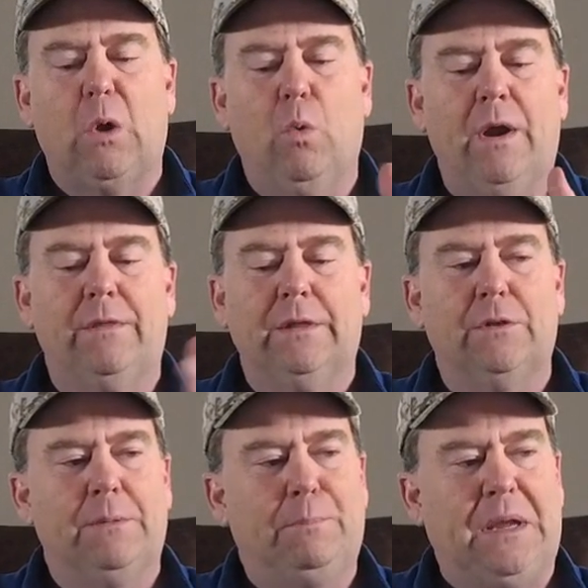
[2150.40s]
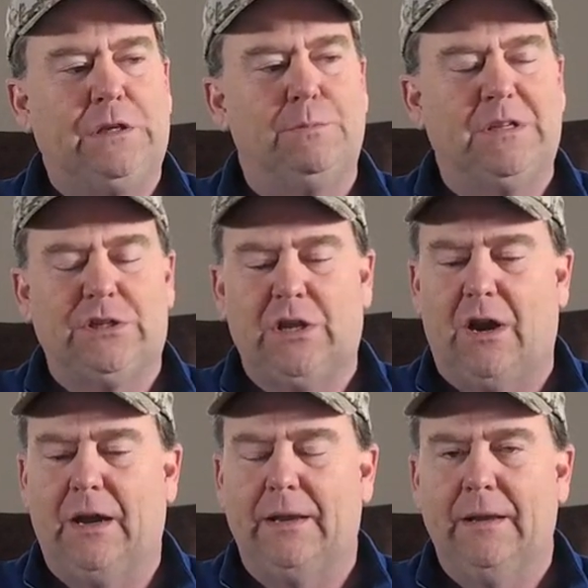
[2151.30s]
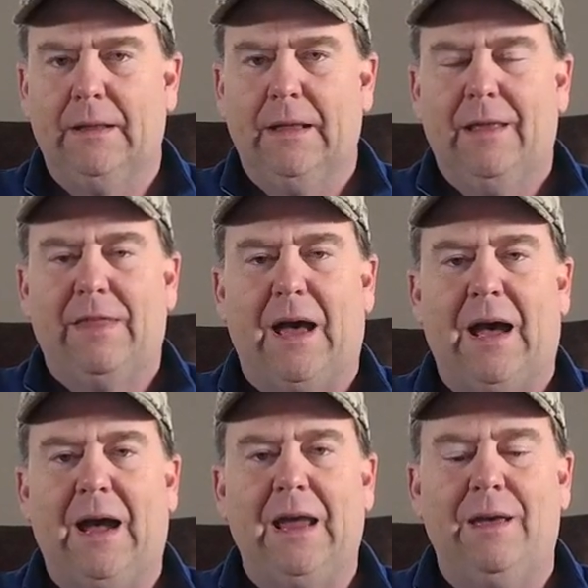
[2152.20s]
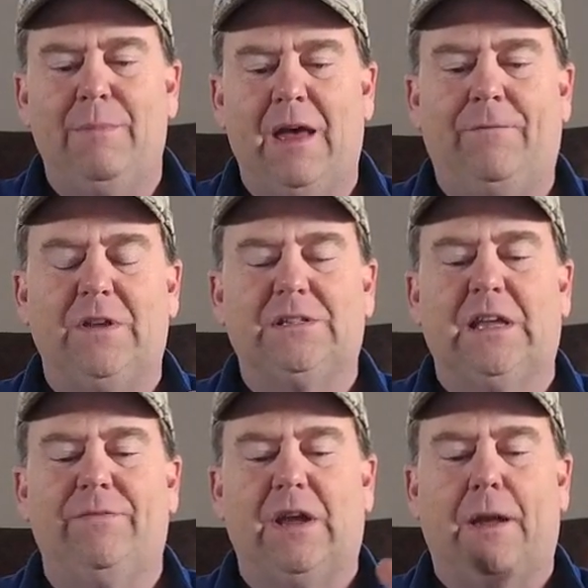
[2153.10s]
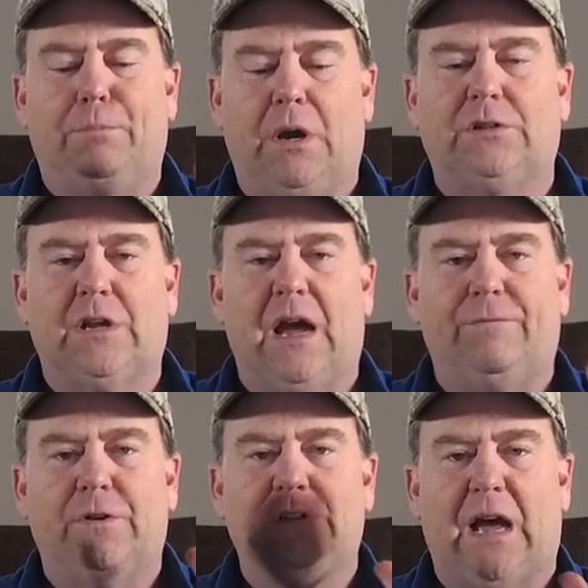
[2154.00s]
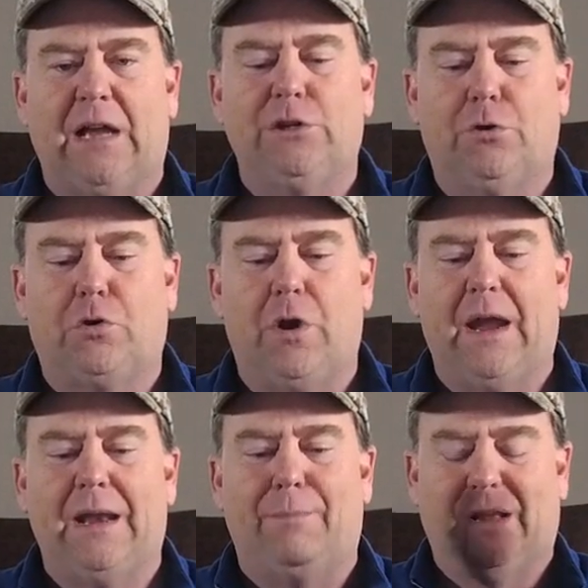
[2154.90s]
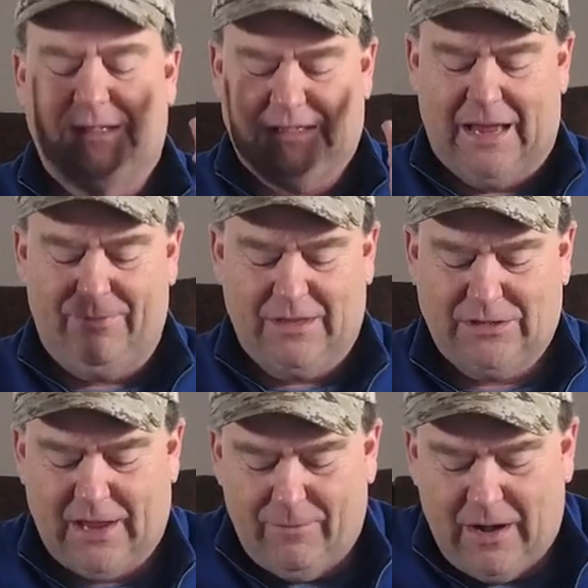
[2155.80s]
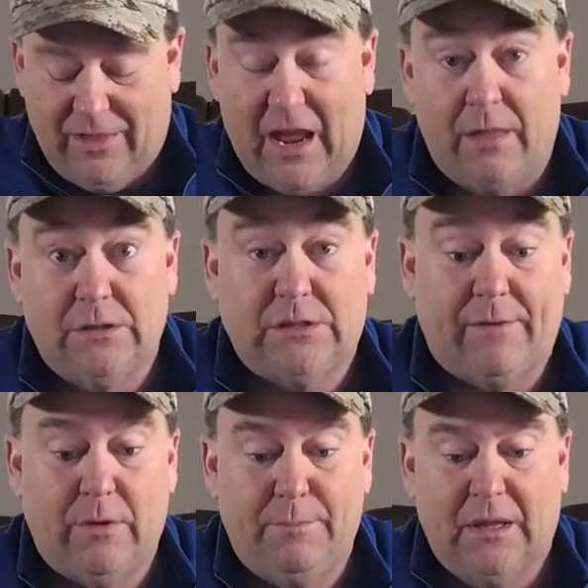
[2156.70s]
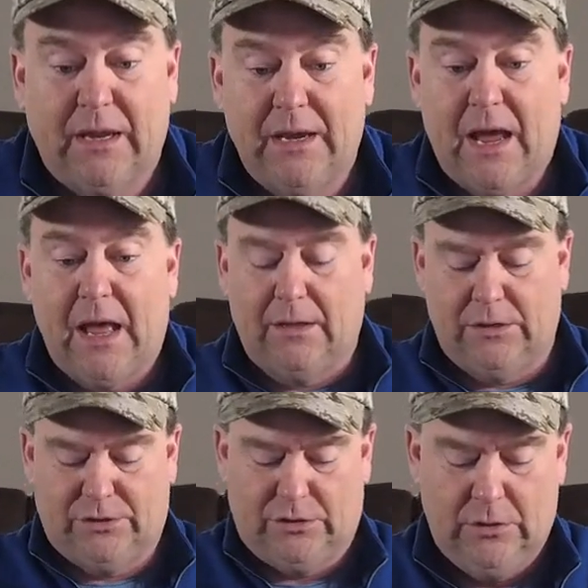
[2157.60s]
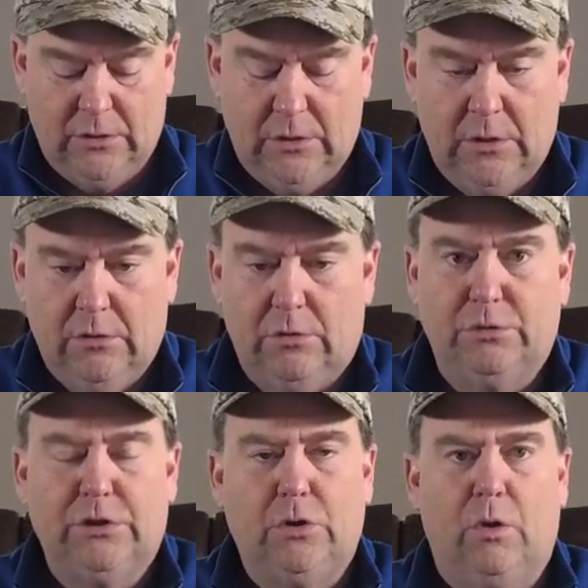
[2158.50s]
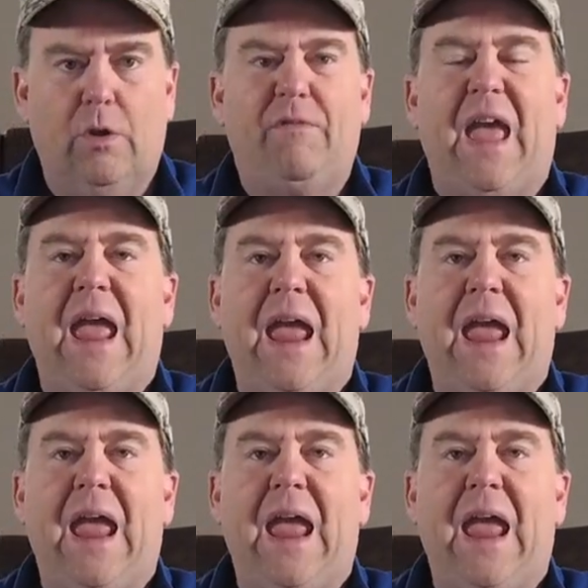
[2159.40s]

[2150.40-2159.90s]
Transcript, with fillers: where the, the impeachment started, the IMF is giving a press conference on Ukraine about the, seven, the other $7 billion. There was a total of $8.8